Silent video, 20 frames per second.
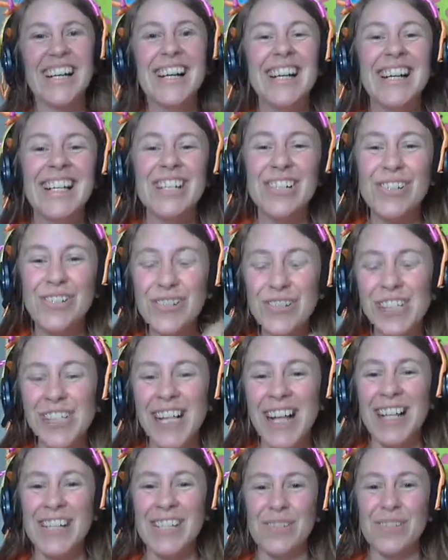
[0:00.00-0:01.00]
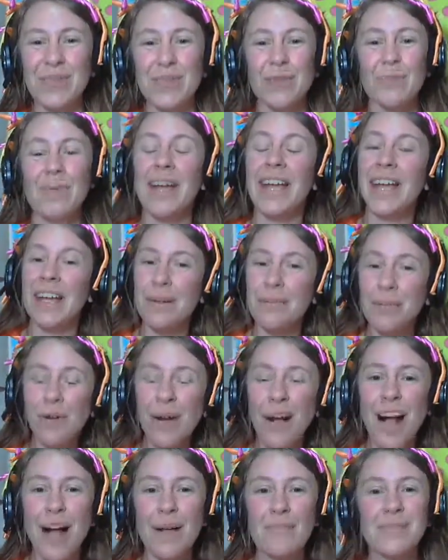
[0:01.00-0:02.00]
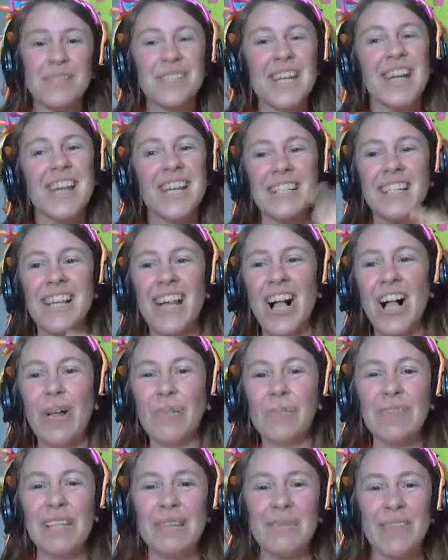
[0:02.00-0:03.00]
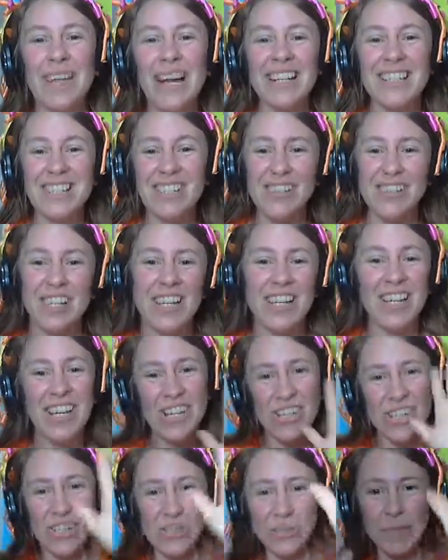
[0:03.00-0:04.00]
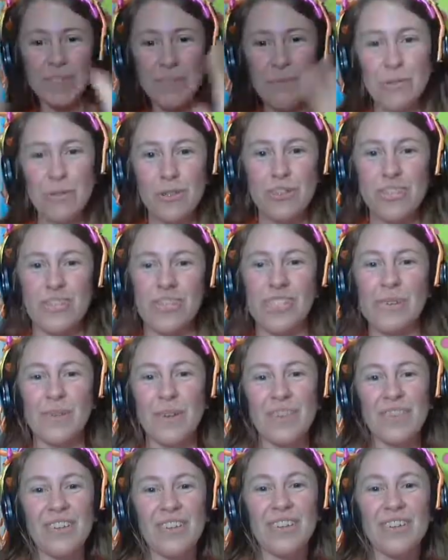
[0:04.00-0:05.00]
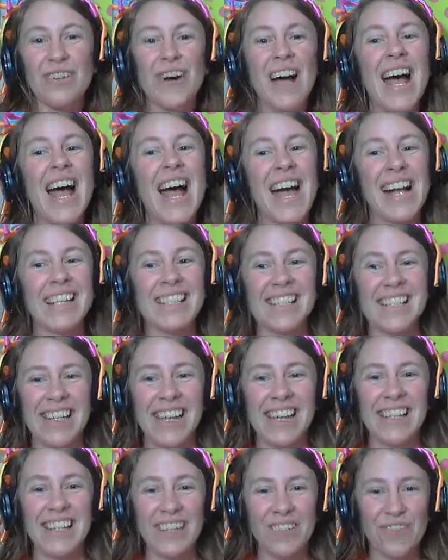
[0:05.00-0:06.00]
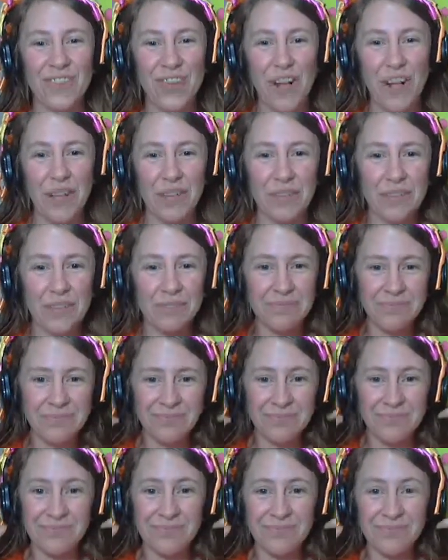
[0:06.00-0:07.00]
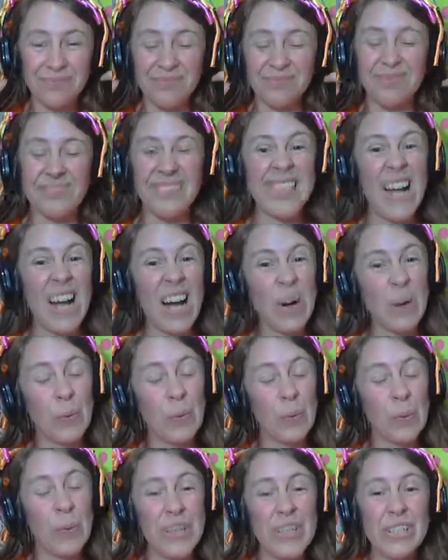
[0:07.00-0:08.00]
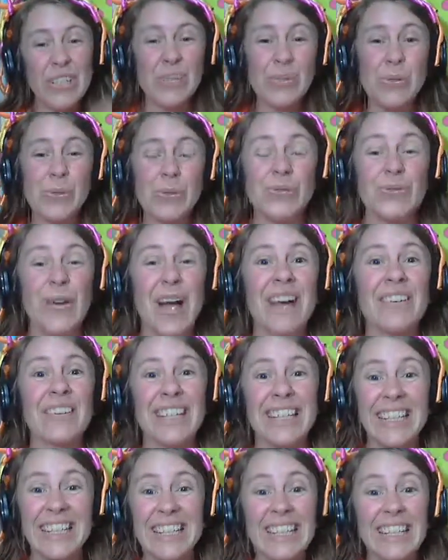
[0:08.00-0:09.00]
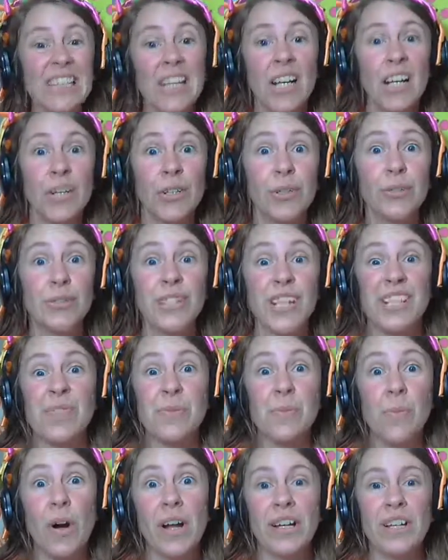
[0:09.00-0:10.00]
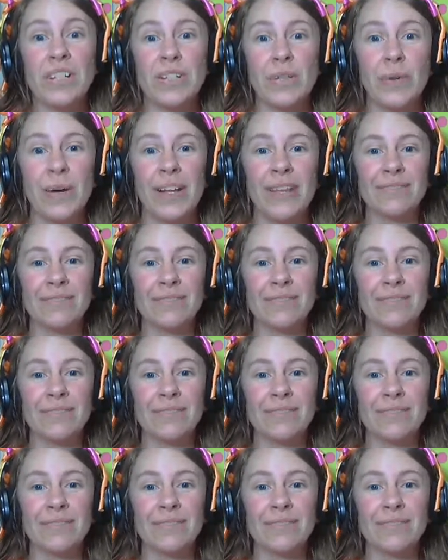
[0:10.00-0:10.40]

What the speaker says: to the classroom and props to help keep that student doing the motions with you and staying involved. Now, what do you do if you have a kid who doesn't want to do it?